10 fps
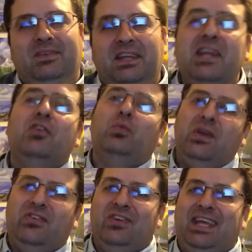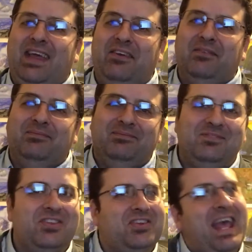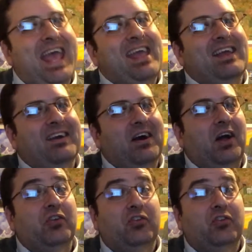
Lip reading: let us reason together today on